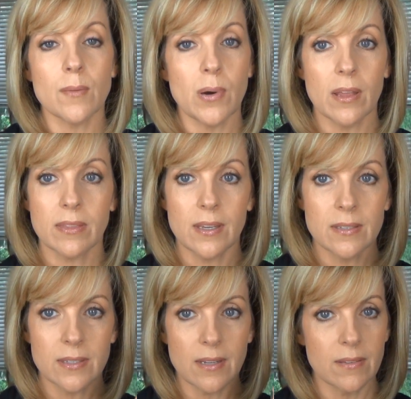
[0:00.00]
bought
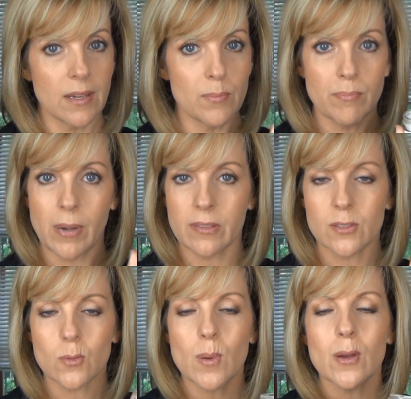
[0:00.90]
this
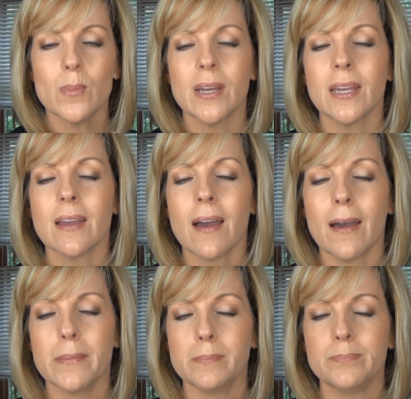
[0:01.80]
with my own money.
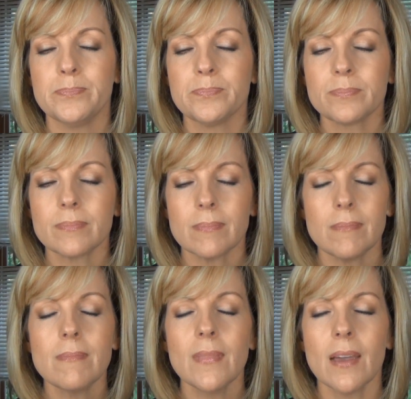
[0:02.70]

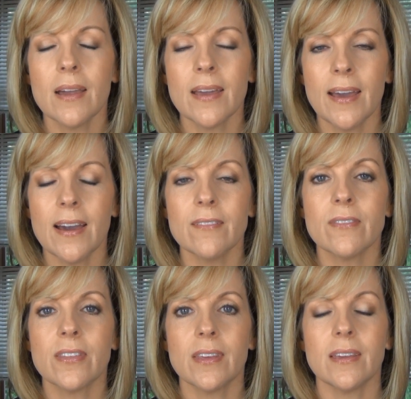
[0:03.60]
I
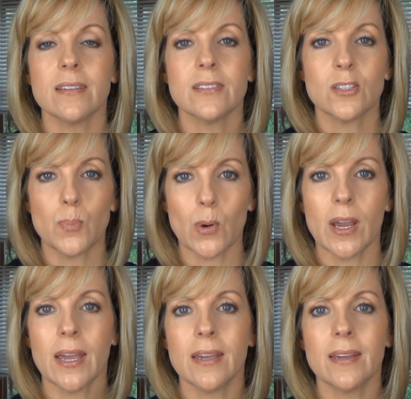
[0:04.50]
have the
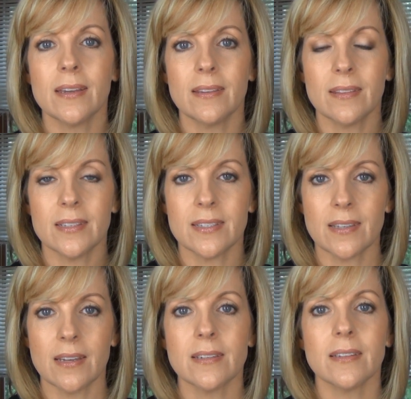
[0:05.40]
spray, the
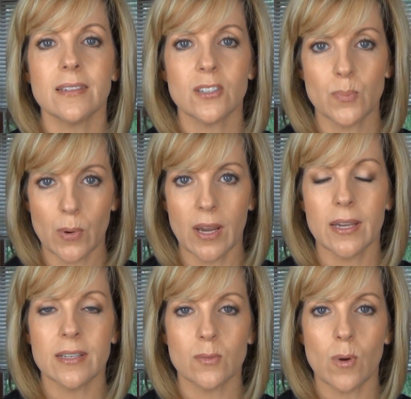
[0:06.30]
scent in the
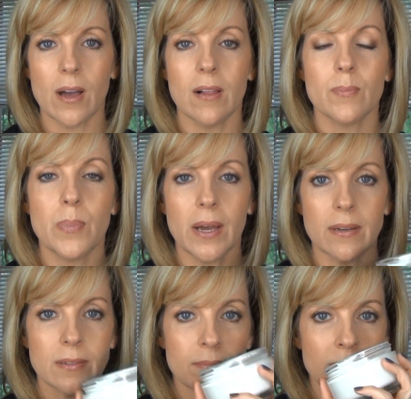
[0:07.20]
spray as well,
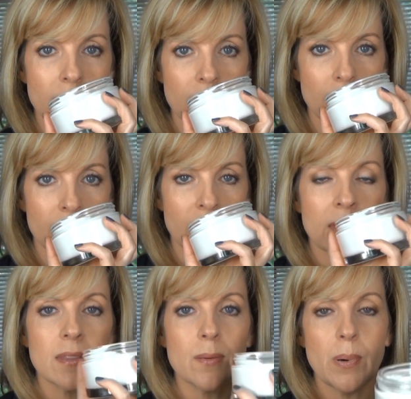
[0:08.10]
but
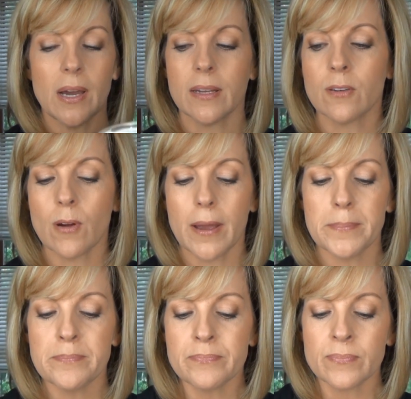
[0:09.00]
the body creme,